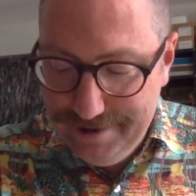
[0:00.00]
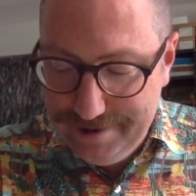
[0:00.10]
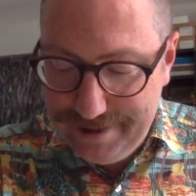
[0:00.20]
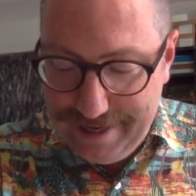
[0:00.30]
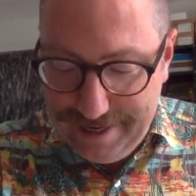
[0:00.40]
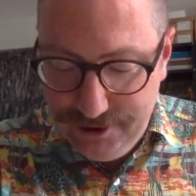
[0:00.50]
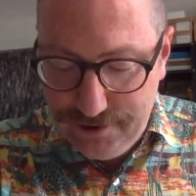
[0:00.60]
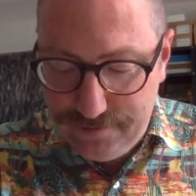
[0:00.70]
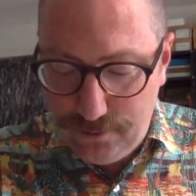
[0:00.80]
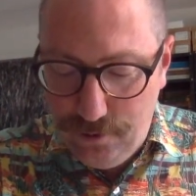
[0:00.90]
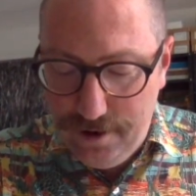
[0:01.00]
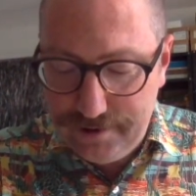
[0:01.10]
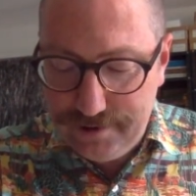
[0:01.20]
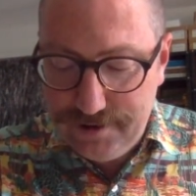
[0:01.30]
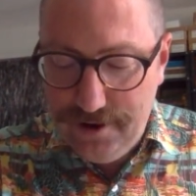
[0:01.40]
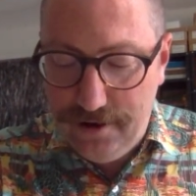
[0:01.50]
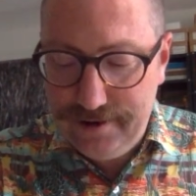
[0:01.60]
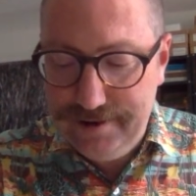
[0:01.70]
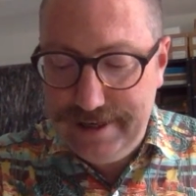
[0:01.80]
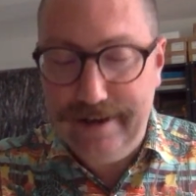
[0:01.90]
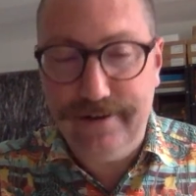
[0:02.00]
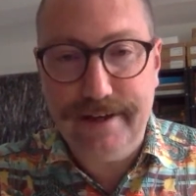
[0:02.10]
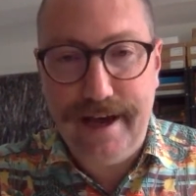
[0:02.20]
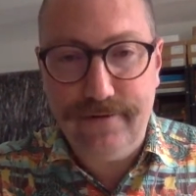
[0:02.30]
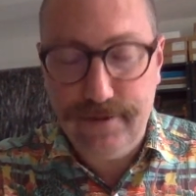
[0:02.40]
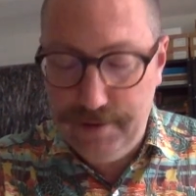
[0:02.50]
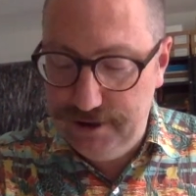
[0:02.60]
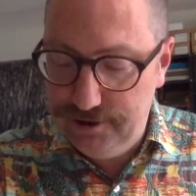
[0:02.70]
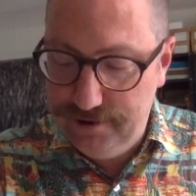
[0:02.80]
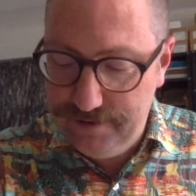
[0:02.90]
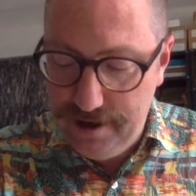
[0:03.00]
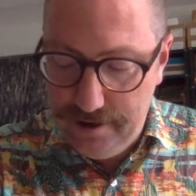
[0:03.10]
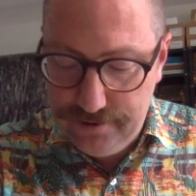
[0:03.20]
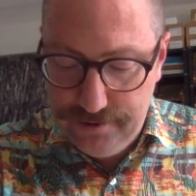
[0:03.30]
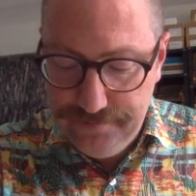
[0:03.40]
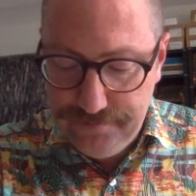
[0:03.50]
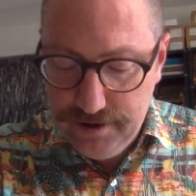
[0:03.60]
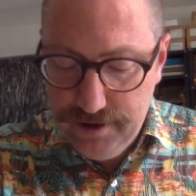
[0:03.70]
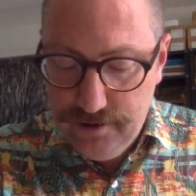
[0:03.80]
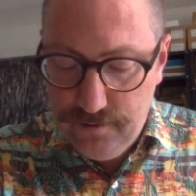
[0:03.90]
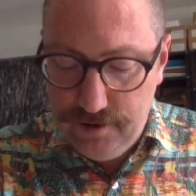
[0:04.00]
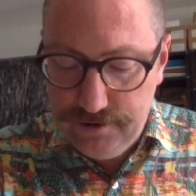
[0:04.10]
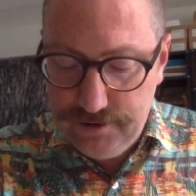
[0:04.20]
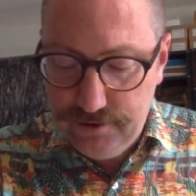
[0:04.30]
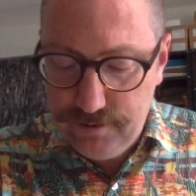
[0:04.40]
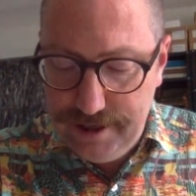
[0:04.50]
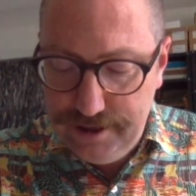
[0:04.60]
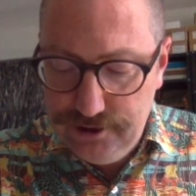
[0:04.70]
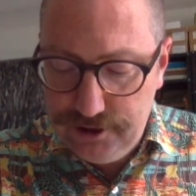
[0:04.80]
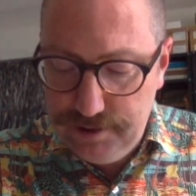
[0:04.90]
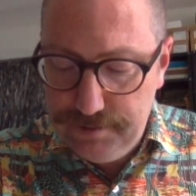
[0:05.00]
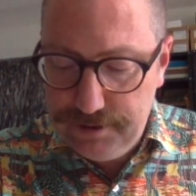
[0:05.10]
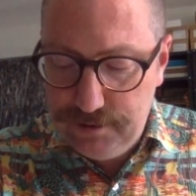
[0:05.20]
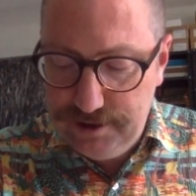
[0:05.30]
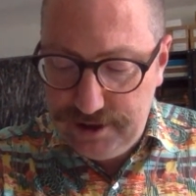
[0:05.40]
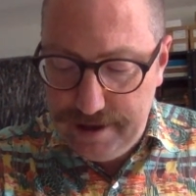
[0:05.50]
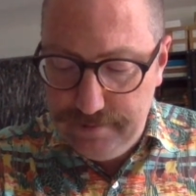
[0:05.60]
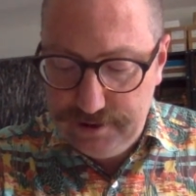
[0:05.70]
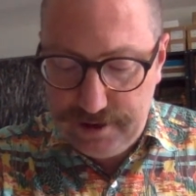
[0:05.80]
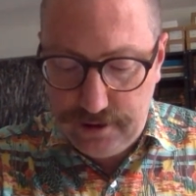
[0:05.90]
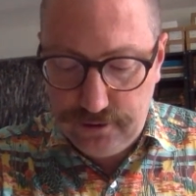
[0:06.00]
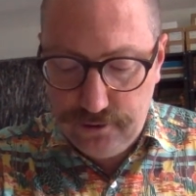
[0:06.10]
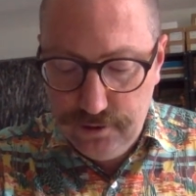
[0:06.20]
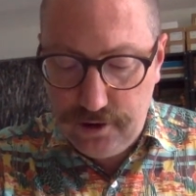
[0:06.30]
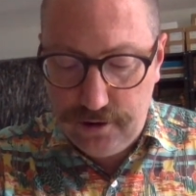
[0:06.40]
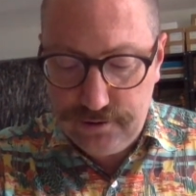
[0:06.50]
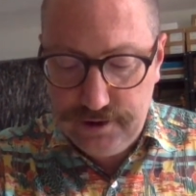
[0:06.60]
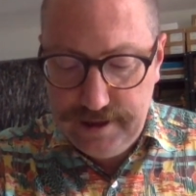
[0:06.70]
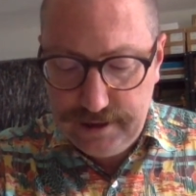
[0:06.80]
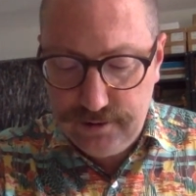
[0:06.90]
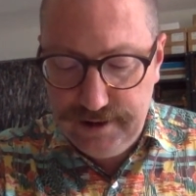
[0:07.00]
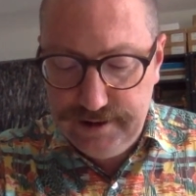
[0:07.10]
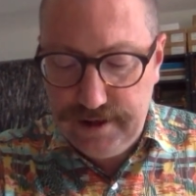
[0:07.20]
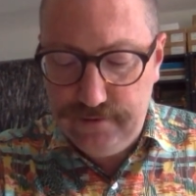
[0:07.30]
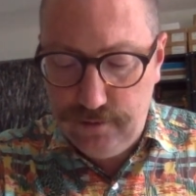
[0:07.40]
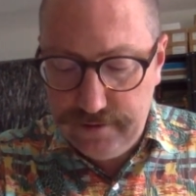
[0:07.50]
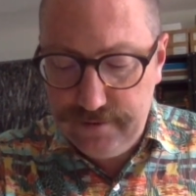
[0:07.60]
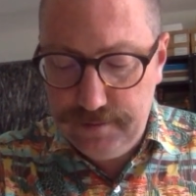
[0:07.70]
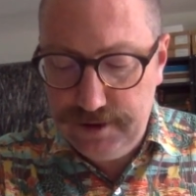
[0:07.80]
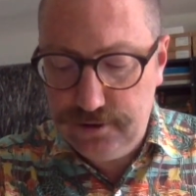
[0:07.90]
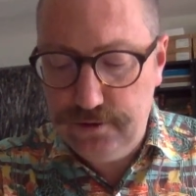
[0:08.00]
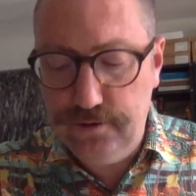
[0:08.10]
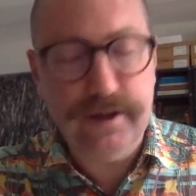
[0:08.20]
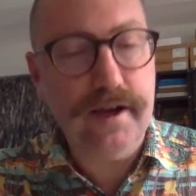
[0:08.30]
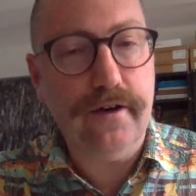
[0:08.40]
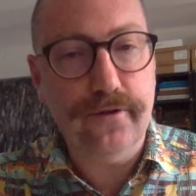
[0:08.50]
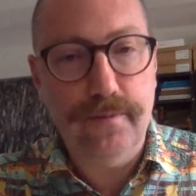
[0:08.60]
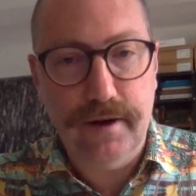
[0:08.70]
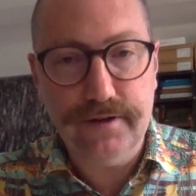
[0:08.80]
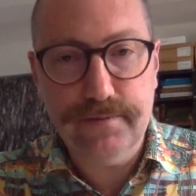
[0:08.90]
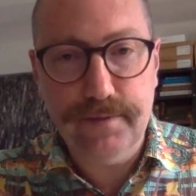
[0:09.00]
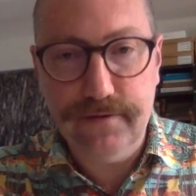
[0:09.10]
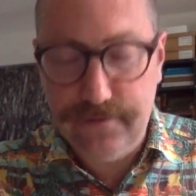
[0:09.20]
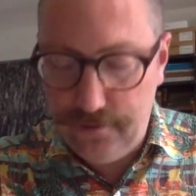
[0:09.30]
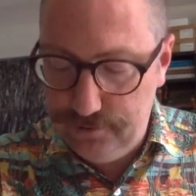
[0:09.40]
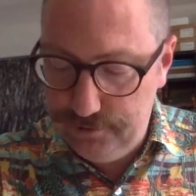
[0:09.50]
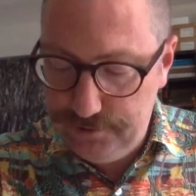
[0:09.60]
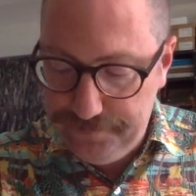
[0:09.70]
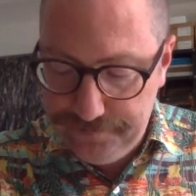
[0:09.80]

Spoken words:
The negation of the one does not entail the affirmation of the other, whereas in the relationship between statements that are true contradictories, if one of them is true, the other must be false.